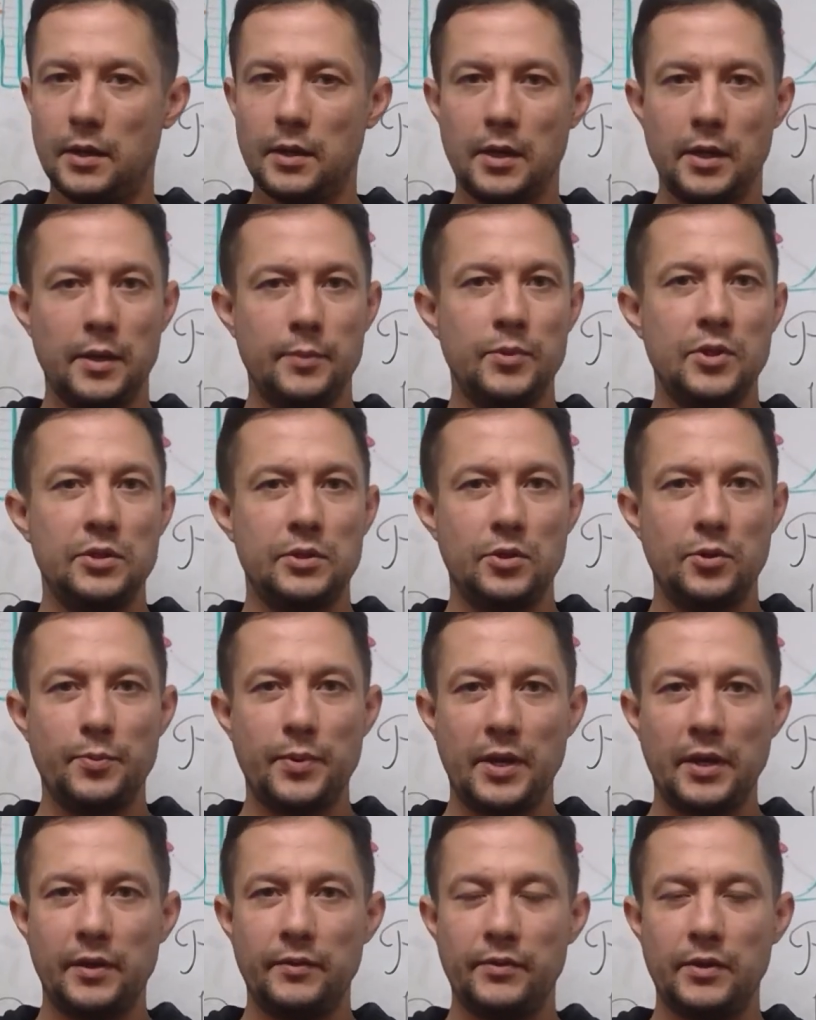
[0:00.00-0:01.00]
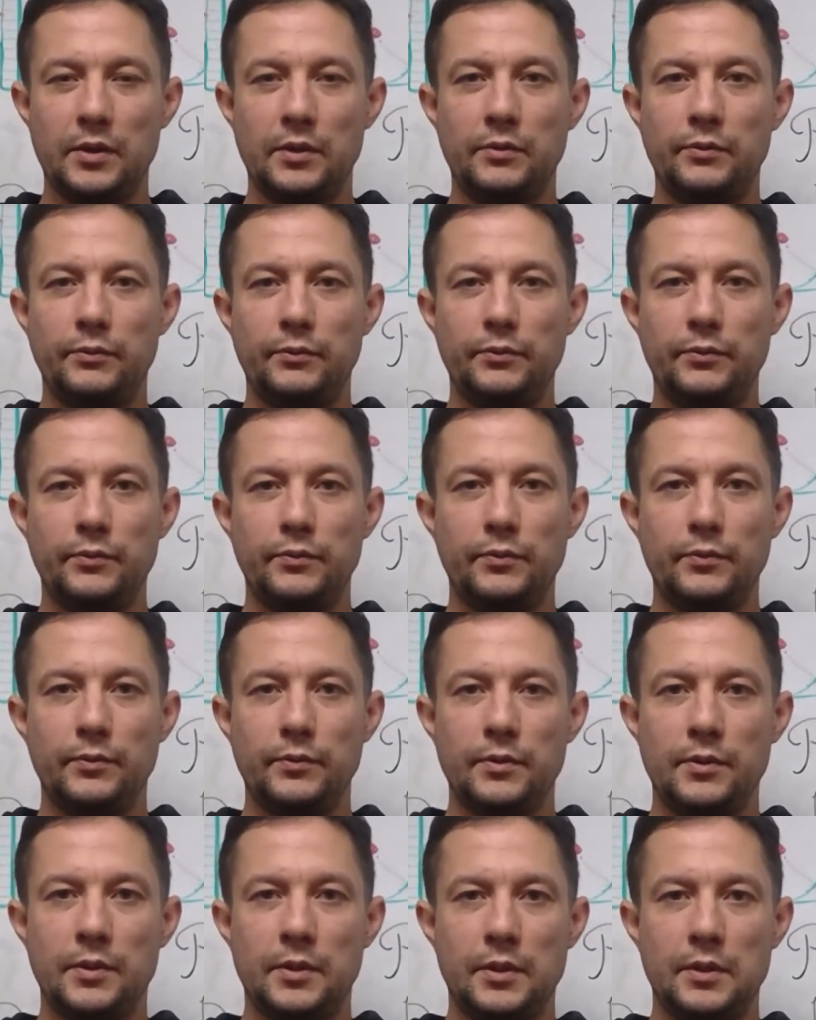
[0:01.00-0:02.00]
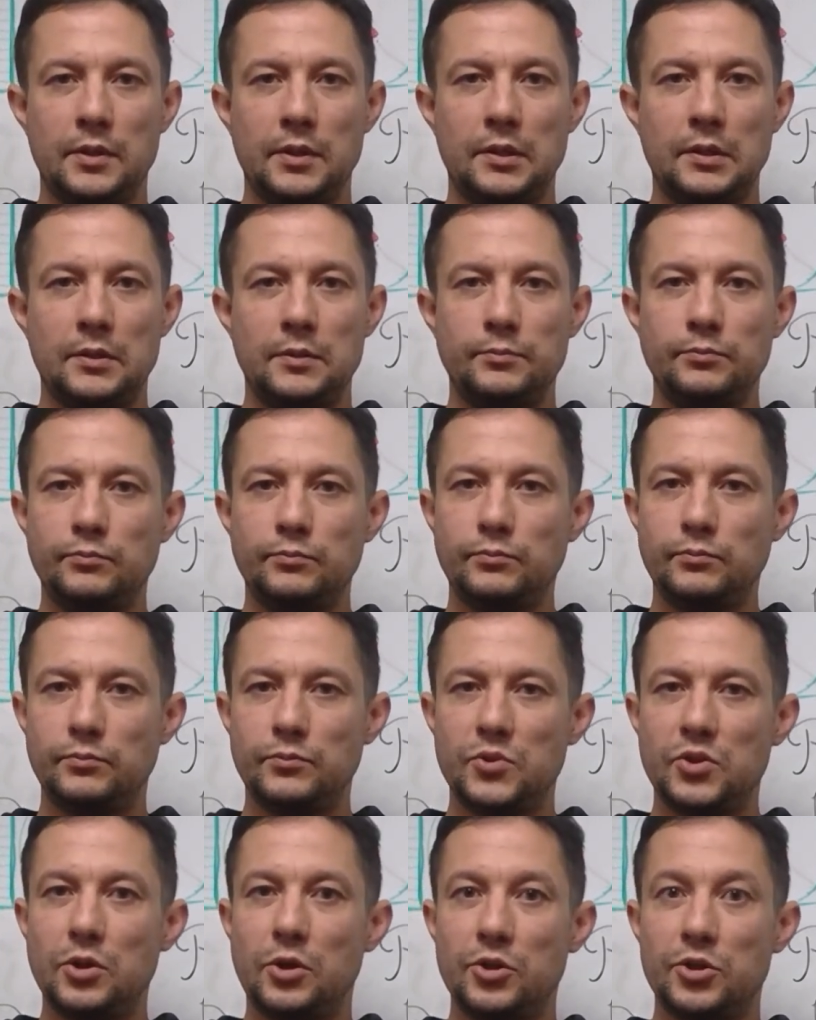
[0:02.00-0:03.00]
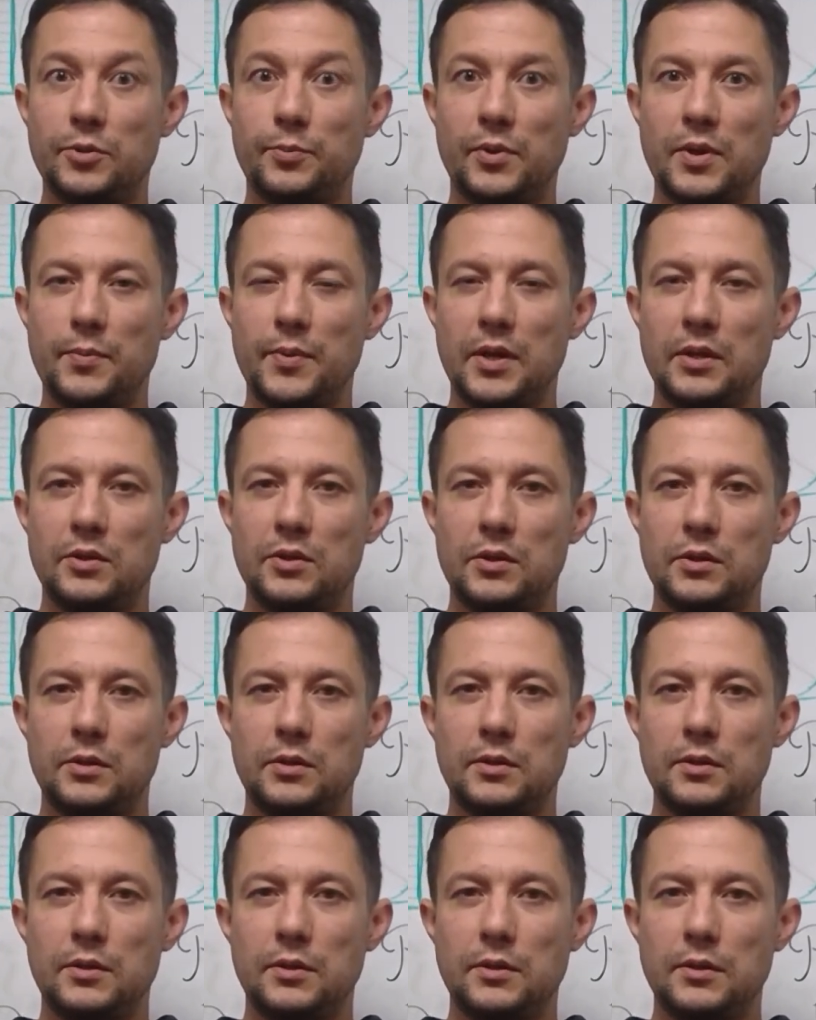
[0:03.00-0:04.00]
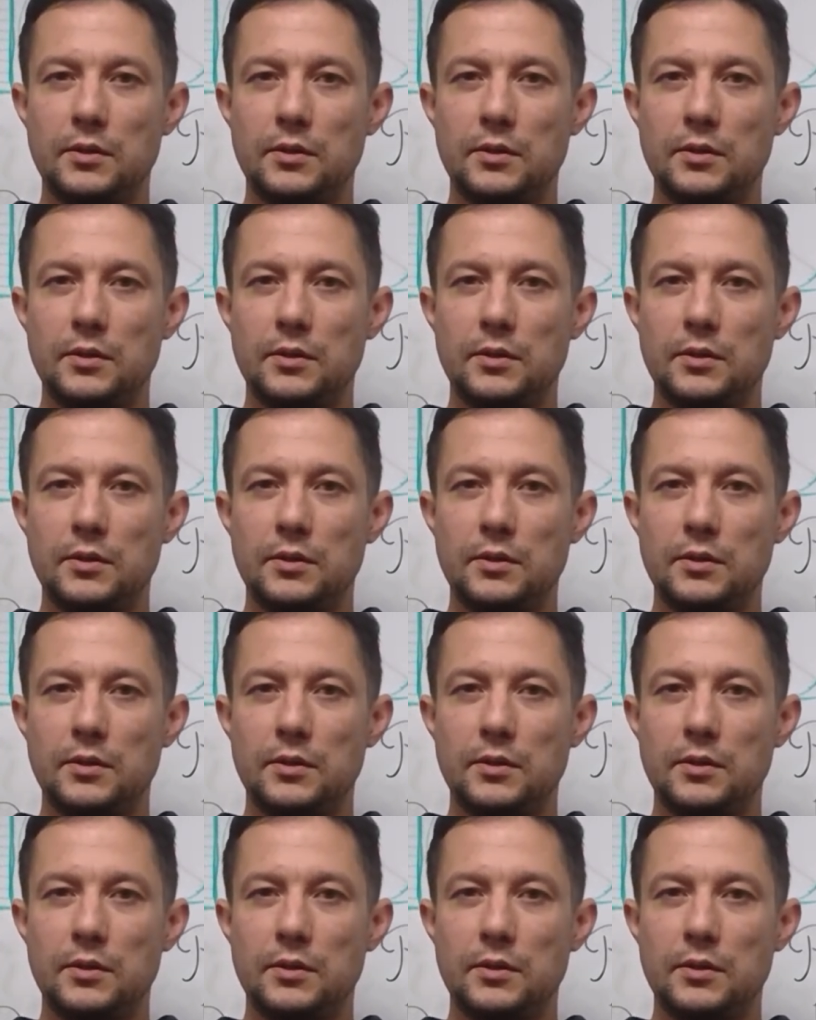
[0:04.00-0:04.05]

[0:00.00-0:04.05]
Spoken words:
I am Nadir Bagaviyev, the Starship commander.